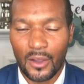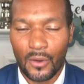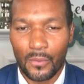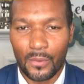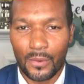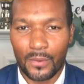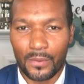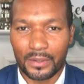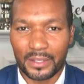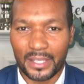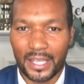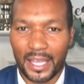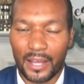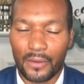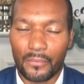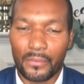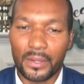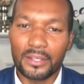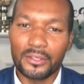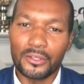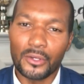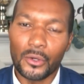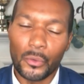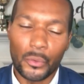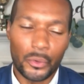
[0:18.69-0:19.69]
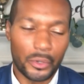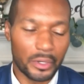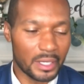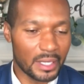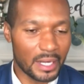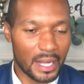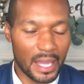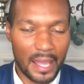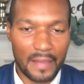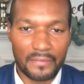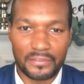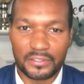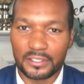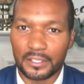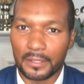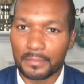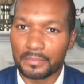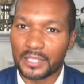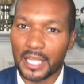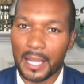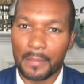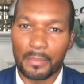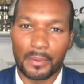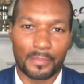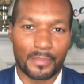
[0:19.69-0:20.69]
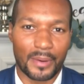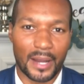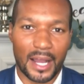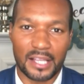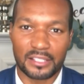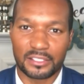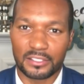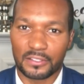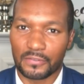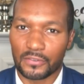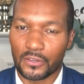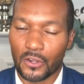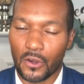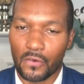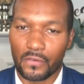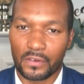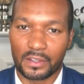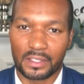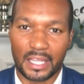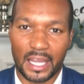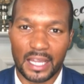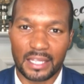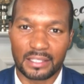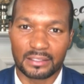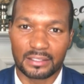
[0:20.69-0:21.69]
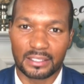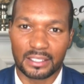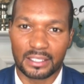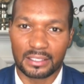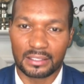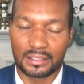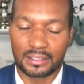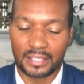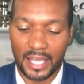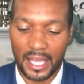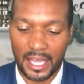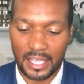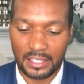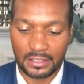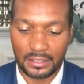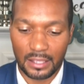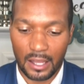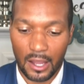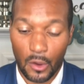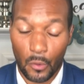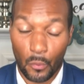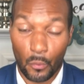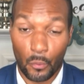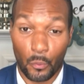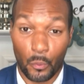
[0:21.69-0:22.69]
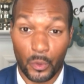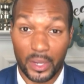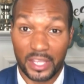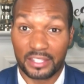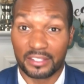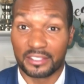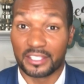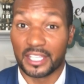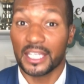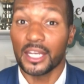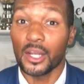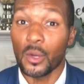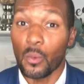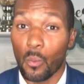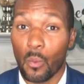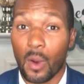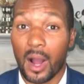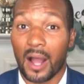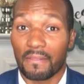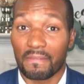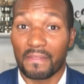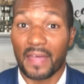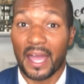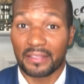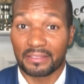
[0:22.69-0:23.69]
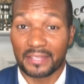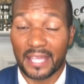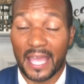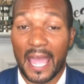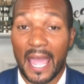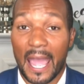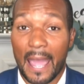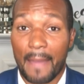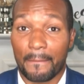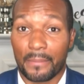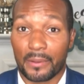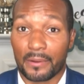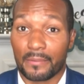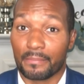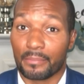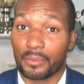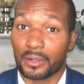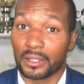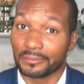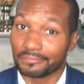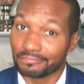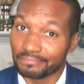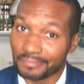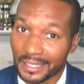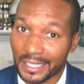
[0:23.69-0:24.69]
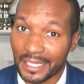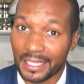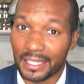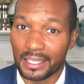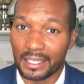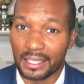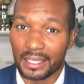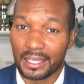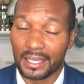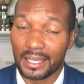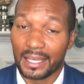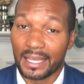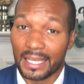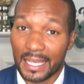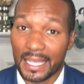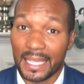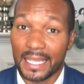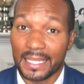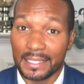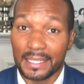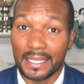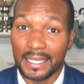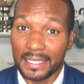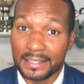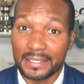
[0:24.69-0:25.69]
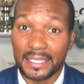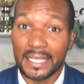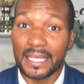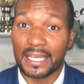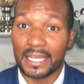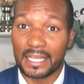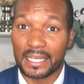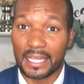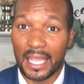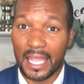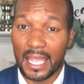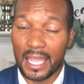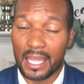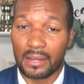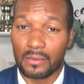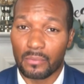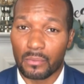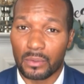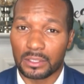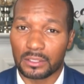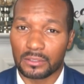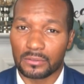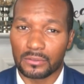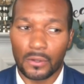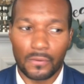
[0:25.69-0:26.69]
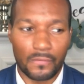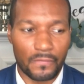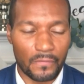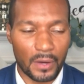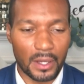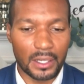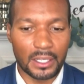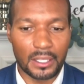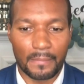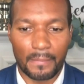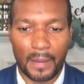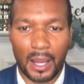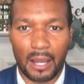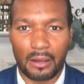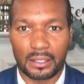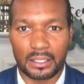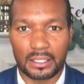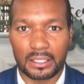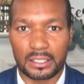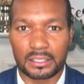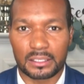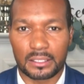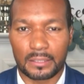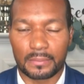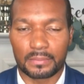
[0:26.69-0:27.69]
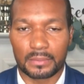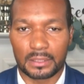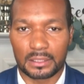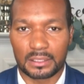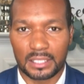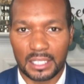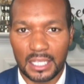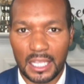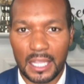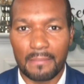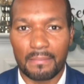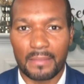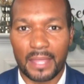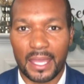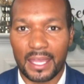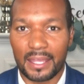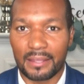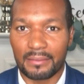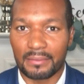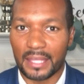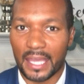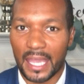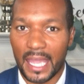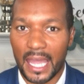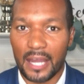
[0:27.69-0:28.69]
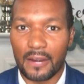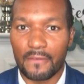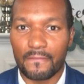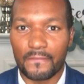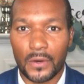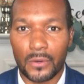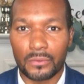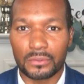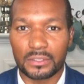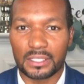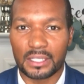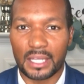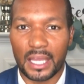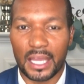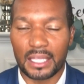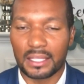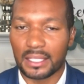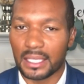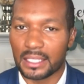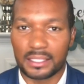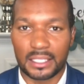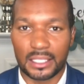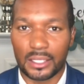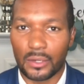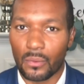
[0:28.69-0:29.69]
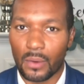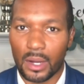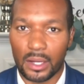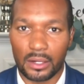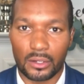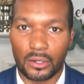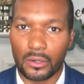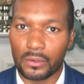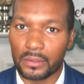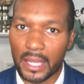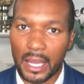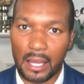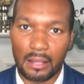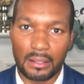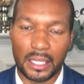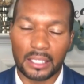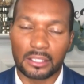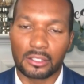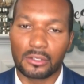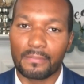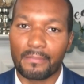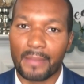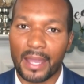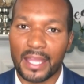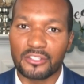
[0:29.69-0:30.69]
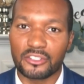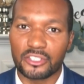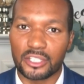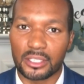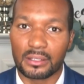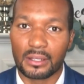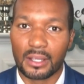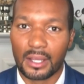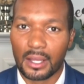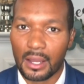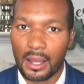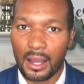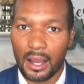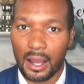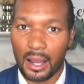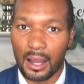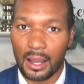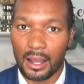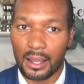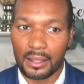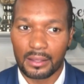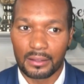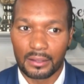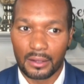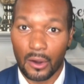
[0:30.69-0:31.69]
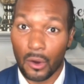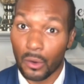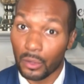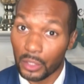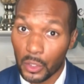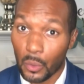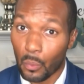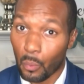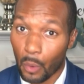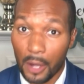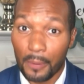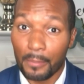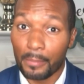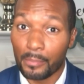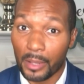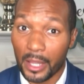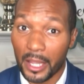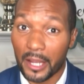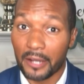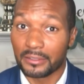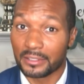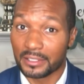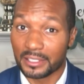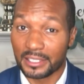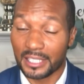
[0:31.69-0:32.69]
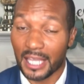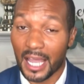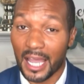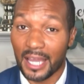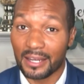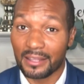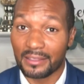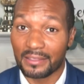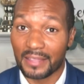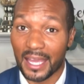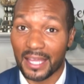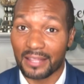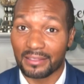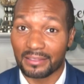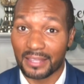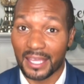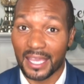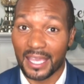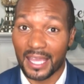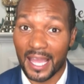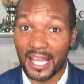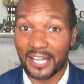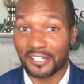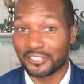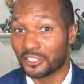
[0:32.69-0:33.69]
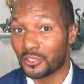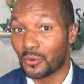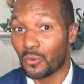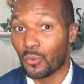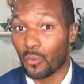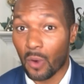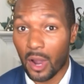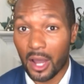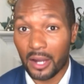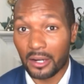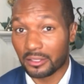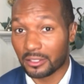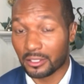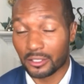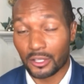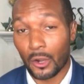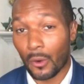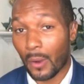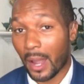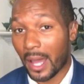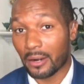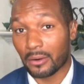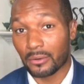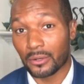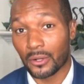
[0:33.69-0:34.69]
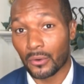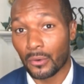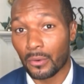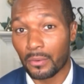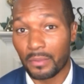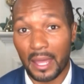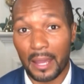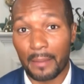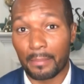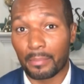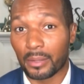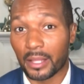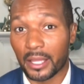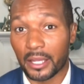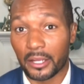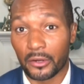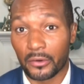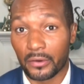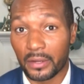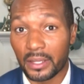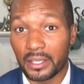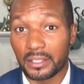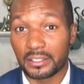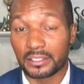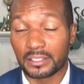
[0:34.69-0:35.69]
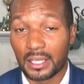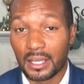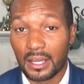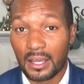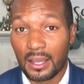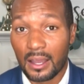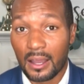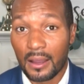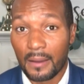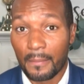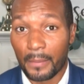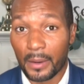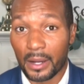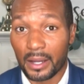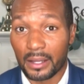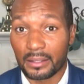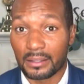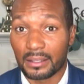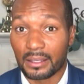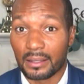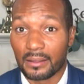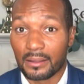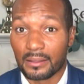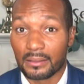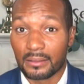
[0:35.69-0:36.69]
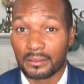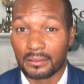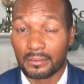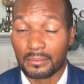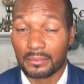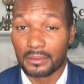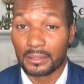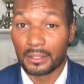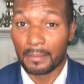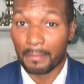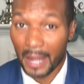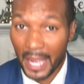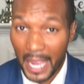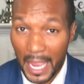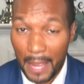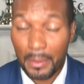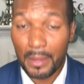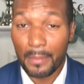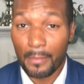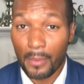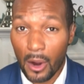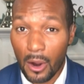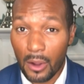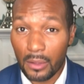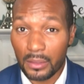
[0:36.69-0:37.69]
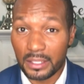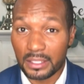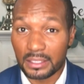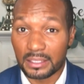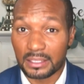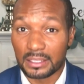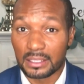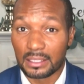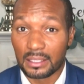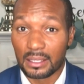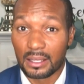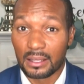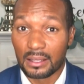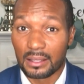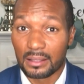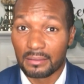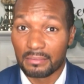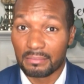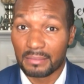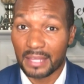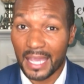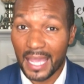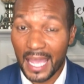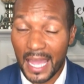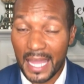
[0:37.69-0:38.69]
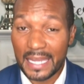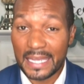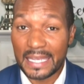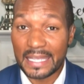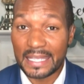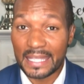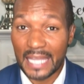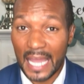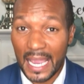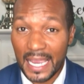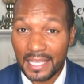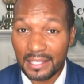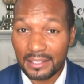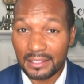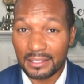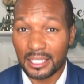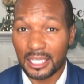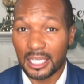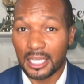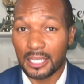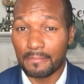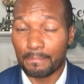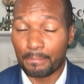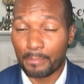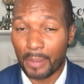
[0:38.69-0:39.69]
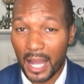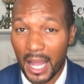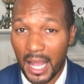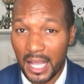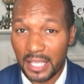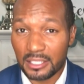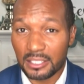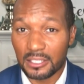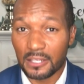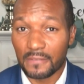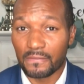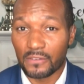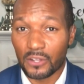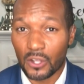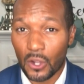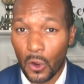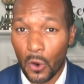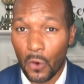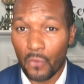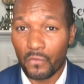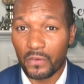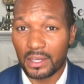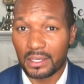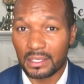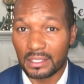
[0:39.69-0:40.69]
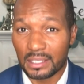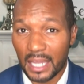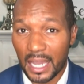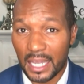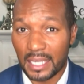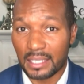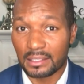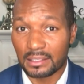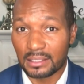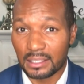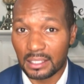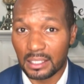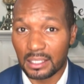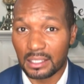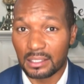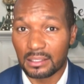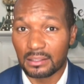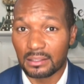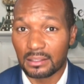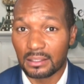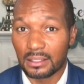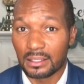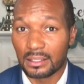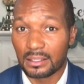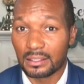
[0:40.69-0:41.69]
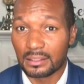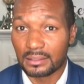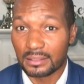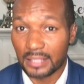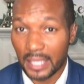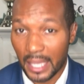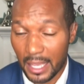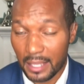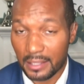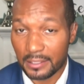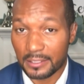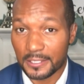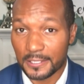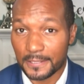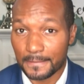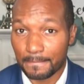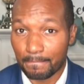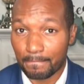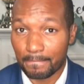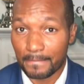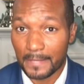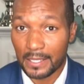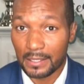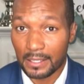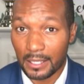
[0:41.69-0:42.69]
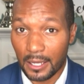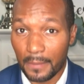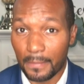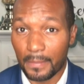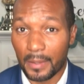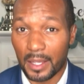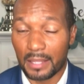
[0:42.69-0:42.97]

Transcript: Well, yeah, we knew we were going to have some type of positive COVID 19 test. Uh, we didn't want that to happen, but it it, it did. And what's so funny about it is the, the team, they, they had a vote today. They didn't want to go down, like you mentioned. Uh, only one player decided that they actually wanted to go. I don't know who that player is, but the Miami Marlins, they had 19 positive COVID 19 tests. Yep.